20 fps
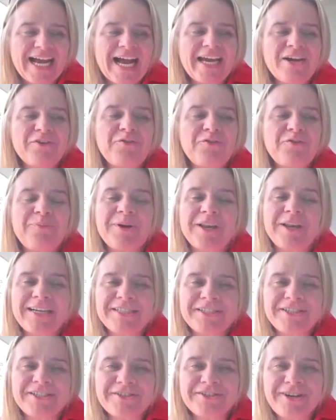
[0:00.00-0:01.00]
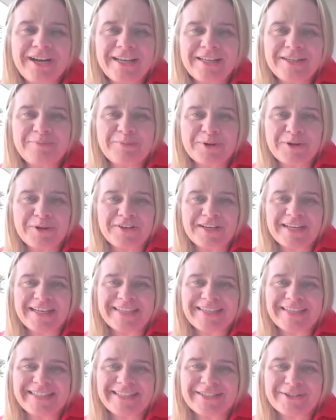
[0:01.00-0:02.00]
I have pleasure and
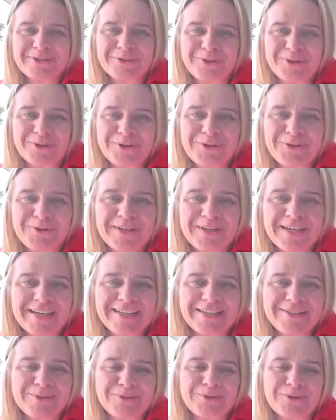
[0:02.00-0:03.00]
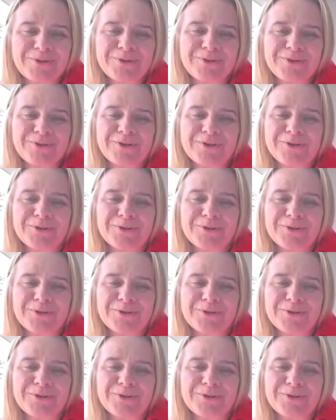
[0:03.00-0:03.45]
privilege to talk today to Dr.